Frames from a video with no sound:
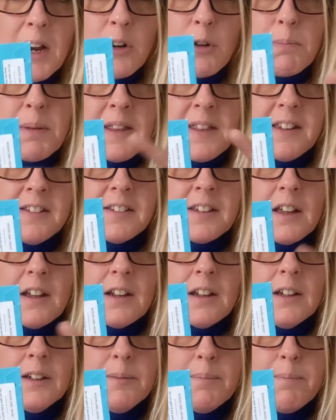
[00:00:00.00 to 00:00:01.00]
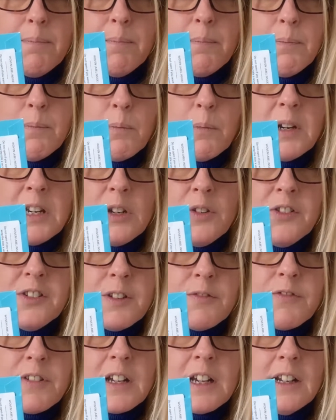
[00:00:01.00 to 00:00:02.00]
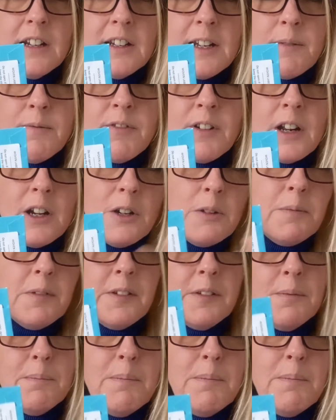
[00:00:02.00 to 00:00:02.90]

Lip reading: not be this colour, we use different coloured envelopes,